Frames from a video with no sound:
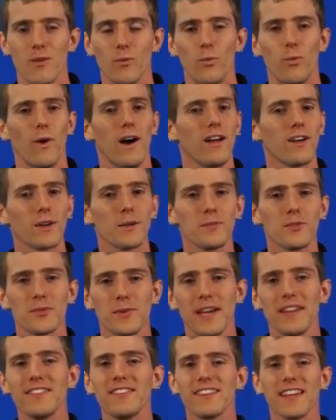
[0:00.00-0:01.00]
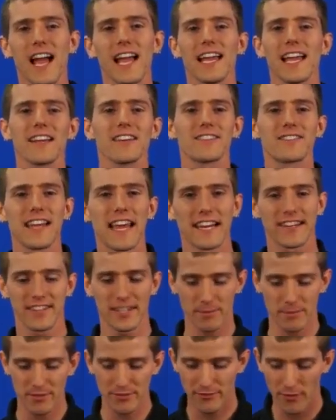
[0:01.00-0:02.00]
Welcome to NCIX Tech
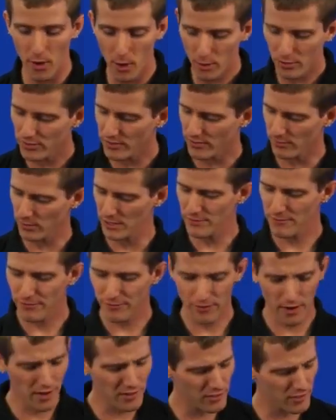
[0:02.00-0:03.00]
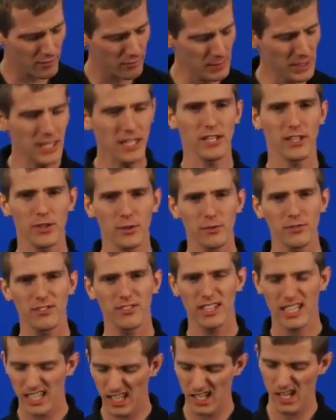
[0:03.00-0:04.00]
Tips, folks. In front of me, you
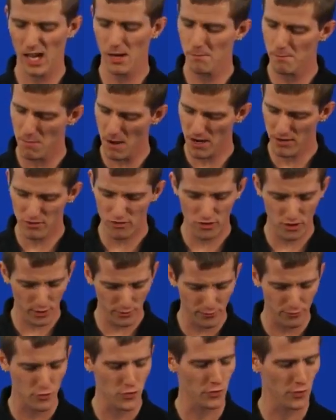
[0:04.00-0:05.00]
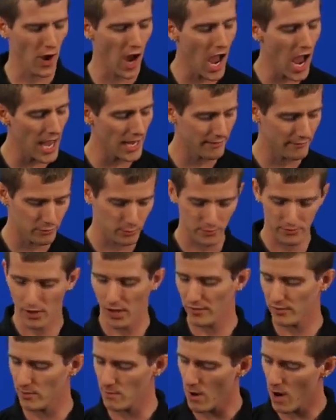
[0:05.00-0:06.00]
see a bunch of drives. We've
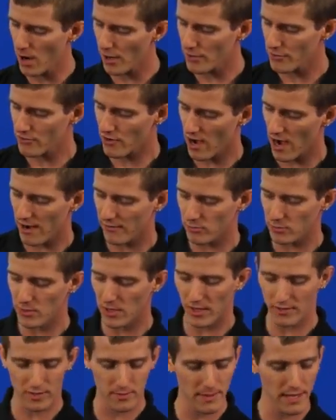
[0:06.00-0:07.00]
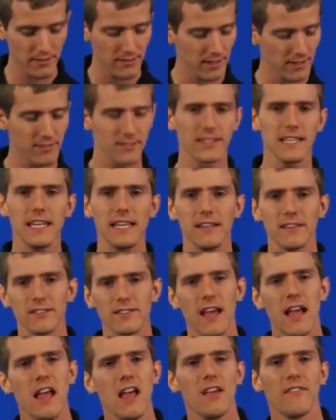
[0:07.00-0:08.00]
got some hard drives, we've got some
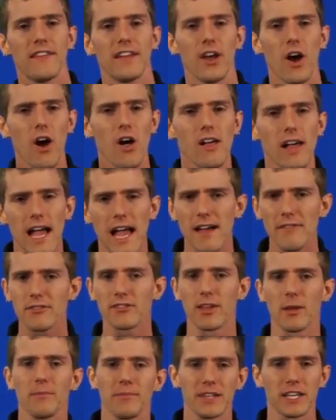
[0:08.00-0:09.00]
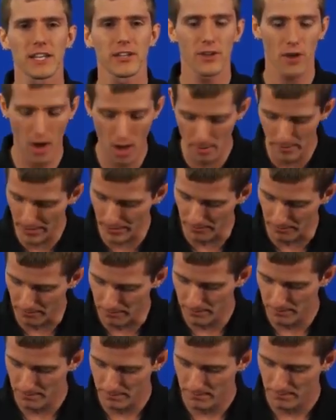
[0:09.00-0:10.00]
SSDs. They all have something in common.
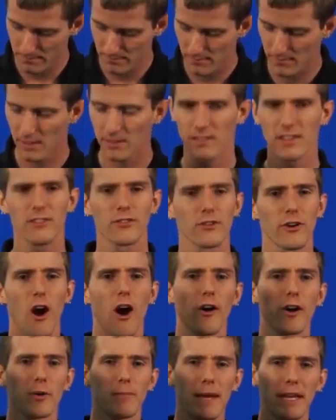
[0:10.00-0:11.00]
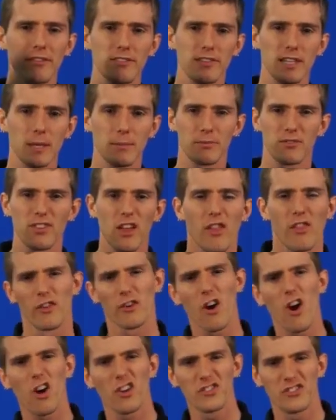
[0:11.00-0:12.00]
These are RMA slips.
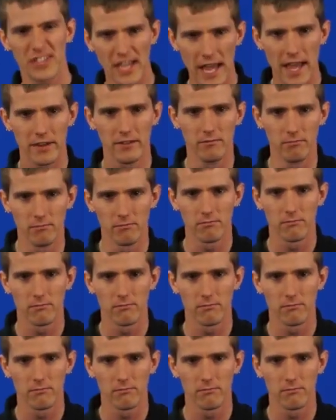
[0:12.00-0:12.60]
They're all dead.